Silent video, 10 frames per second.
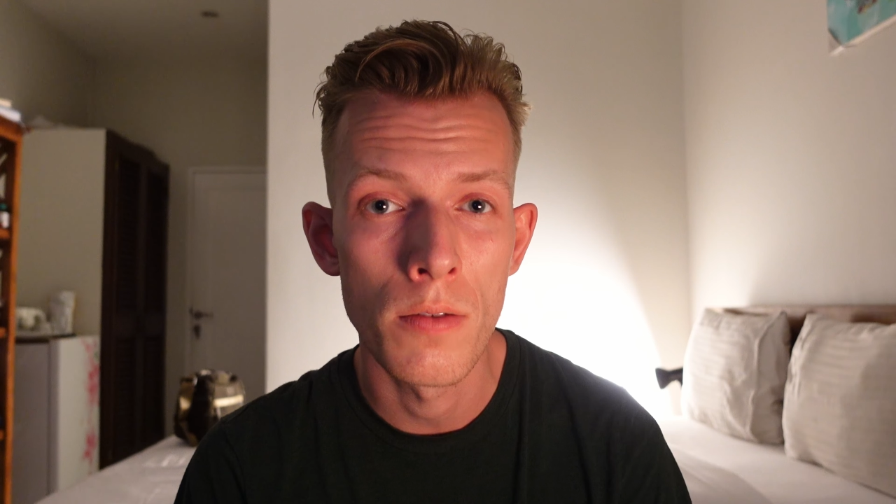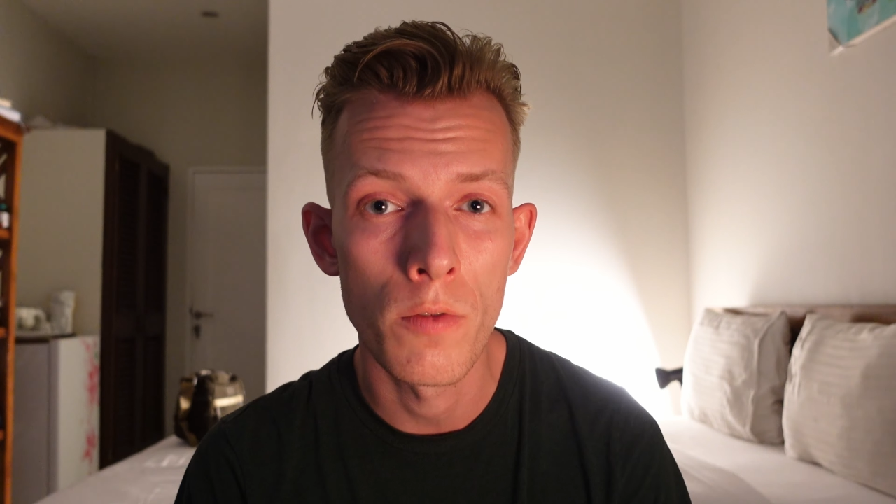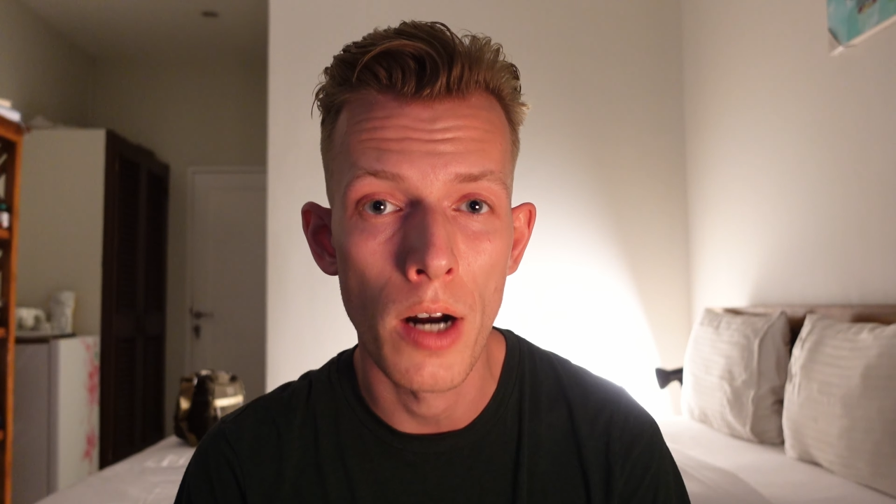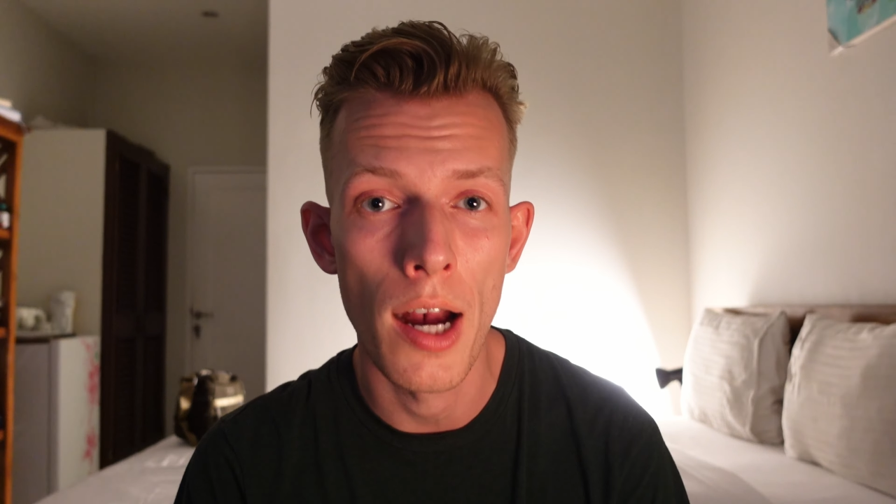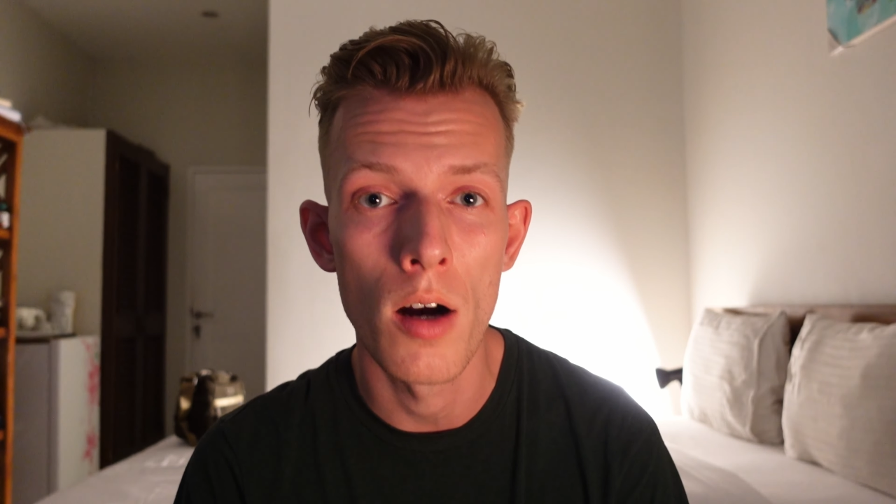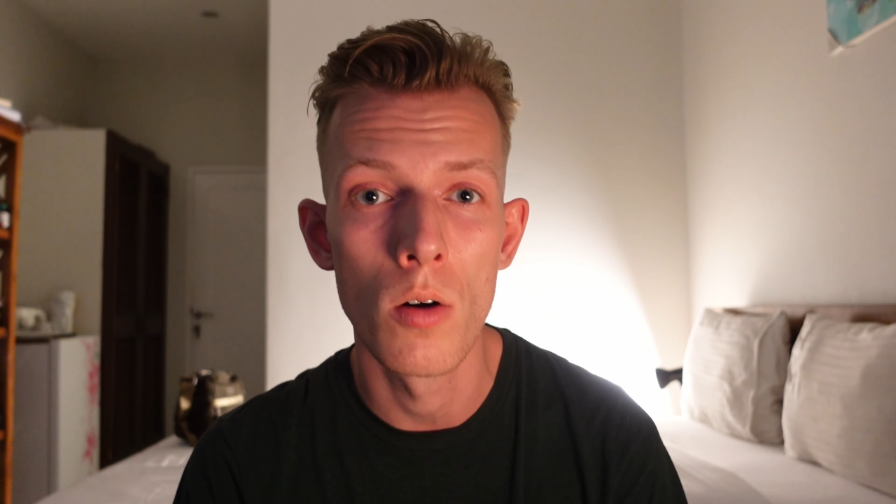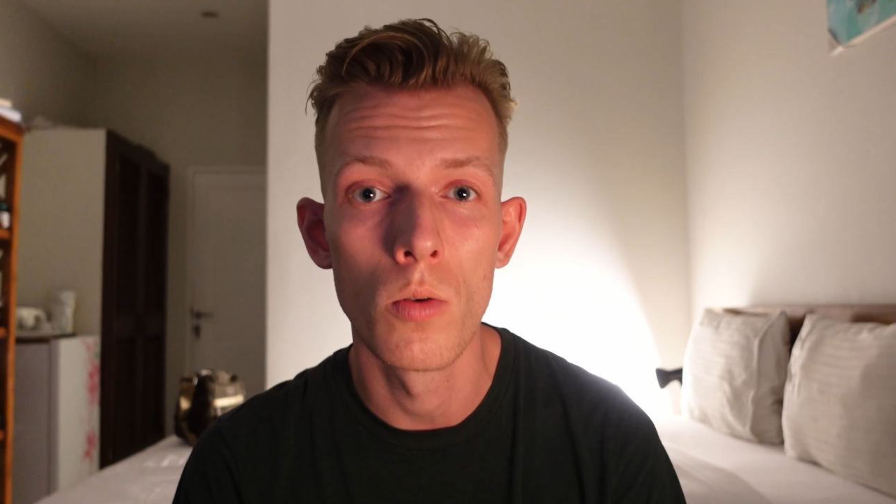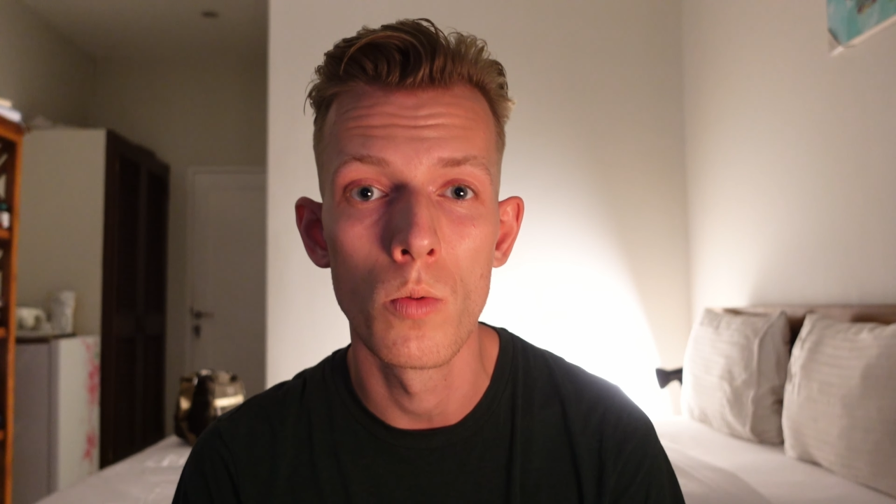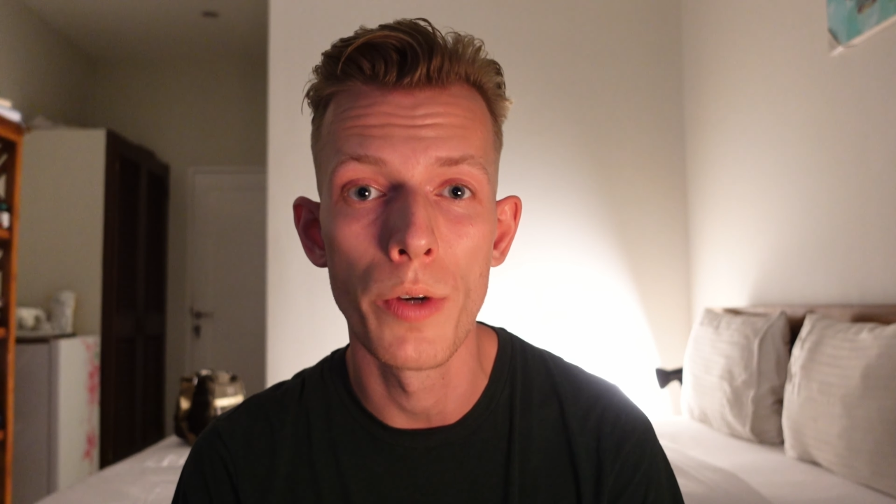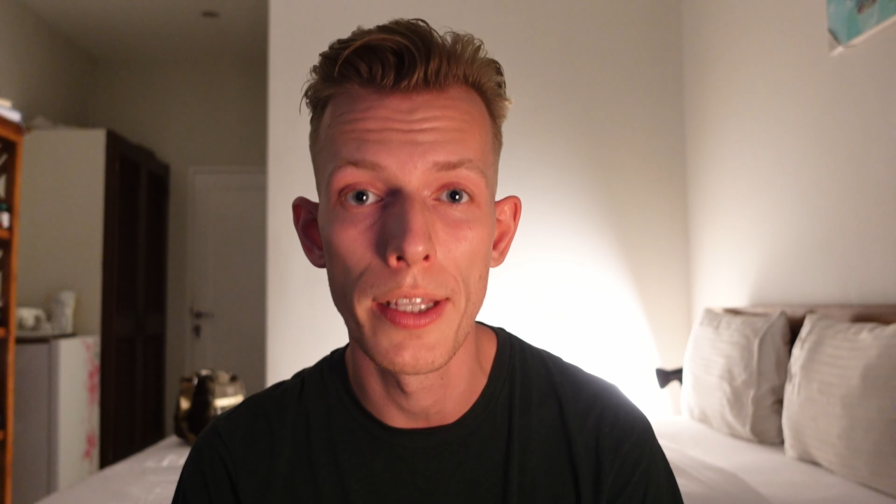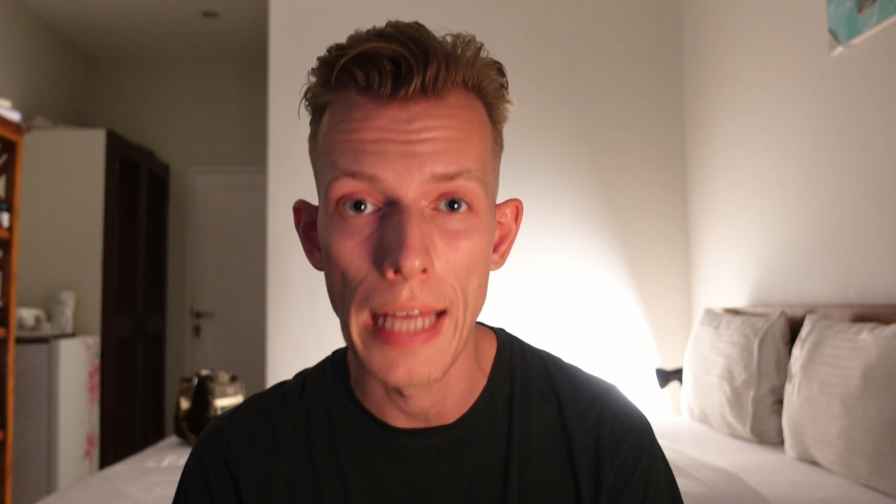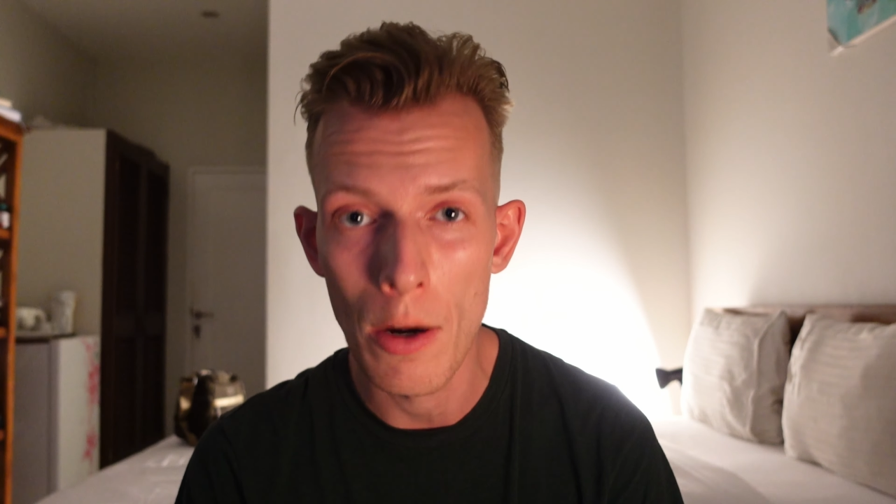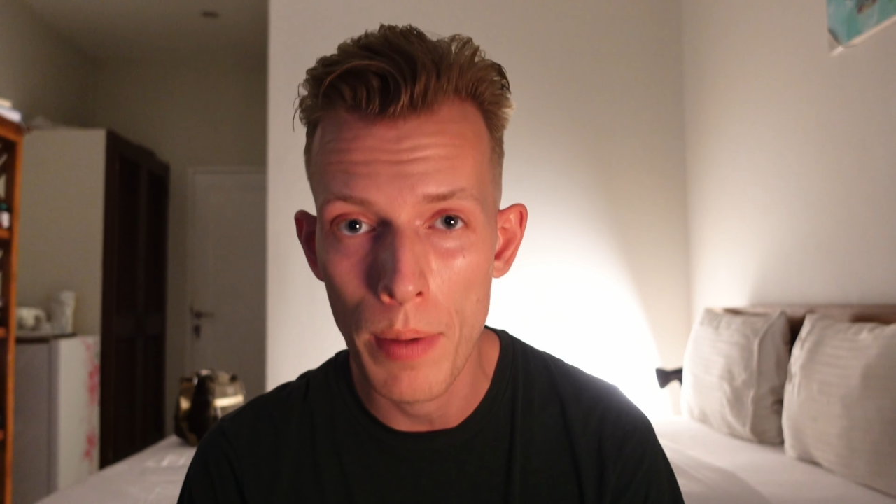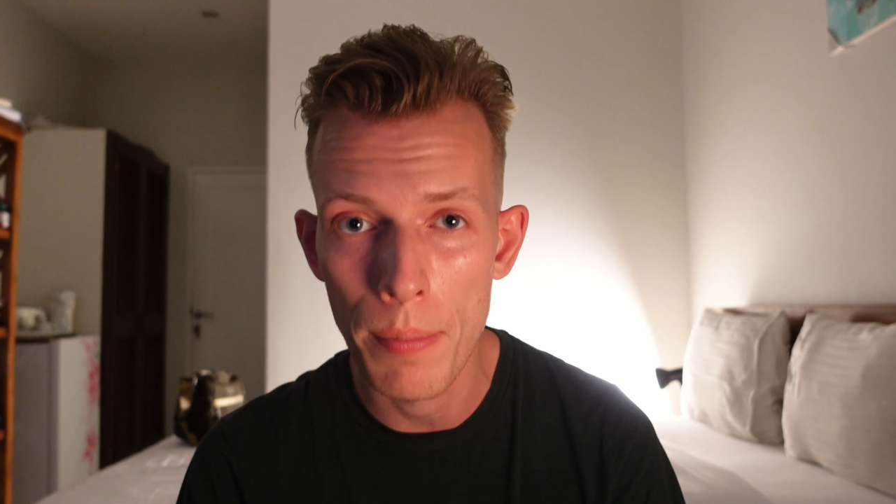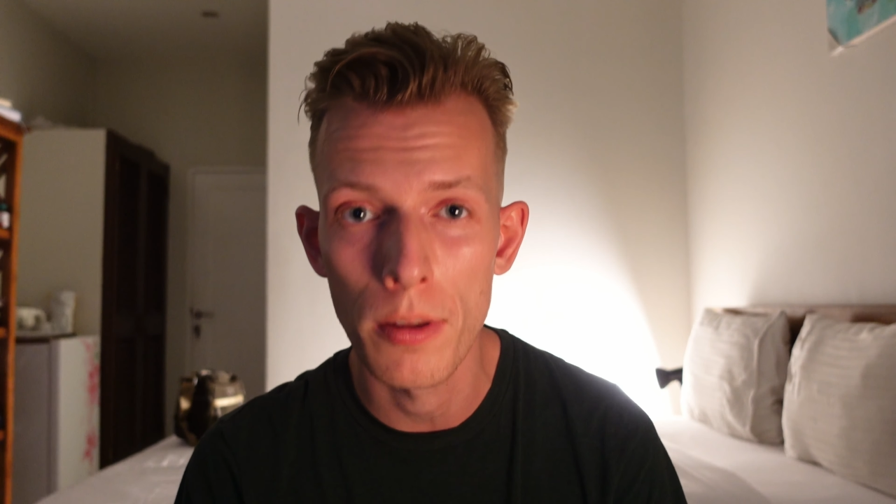for how we
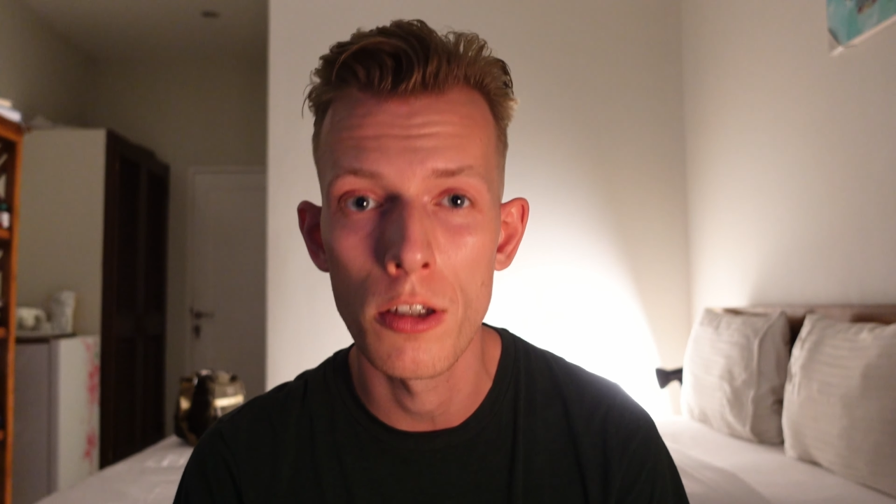allow people